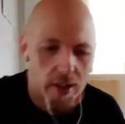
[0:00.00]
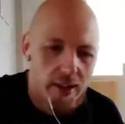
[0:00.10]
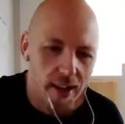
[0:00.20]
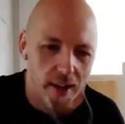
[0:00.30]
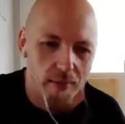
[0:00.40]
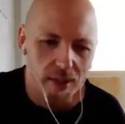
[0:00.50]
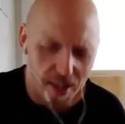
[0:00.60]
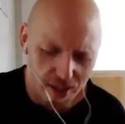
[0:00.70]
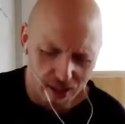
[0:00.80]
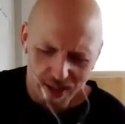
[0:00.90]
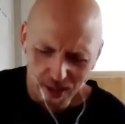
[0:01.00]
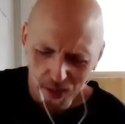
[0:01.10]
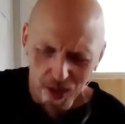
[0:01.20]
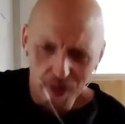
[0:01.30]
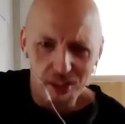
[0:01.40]
Um, it's actually
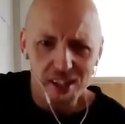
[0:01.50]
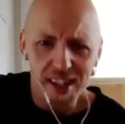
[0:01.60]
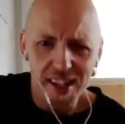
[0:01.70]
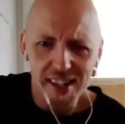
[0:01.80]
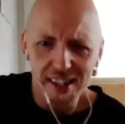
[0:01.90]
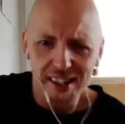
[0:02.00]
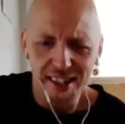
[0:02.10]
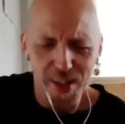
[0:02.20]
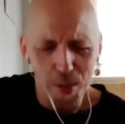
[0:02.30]
some sort of a skin disease,